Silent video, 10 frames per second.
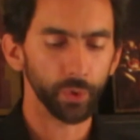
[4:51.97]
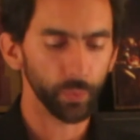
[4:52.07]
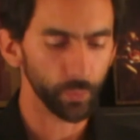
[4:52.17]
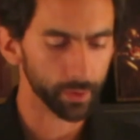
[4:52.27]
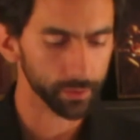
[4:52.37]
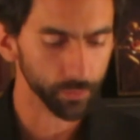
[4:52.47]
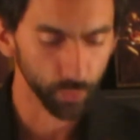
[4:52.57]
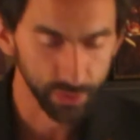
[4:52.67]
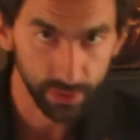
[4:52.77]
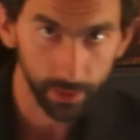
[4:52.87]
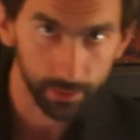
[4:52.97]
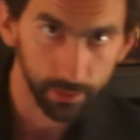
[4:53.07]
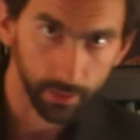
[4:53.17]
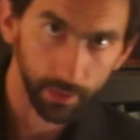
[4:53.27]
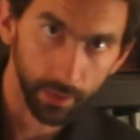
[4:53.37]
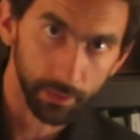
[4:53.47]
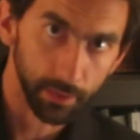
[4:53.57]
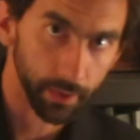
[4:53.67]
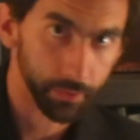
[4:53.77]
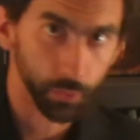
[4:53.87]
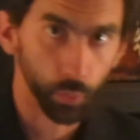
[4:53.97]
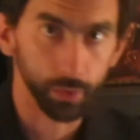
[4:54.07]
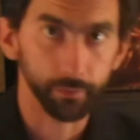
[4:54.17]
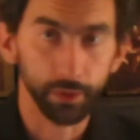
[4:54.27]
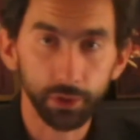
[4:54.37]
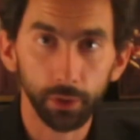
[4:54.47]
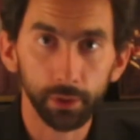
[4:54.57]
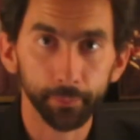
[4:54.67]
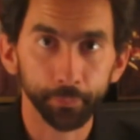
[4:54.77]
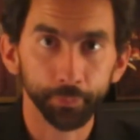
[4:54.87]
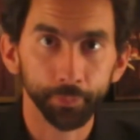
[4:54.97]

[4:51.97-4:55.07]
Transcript: one of them would sign it and the other would veto it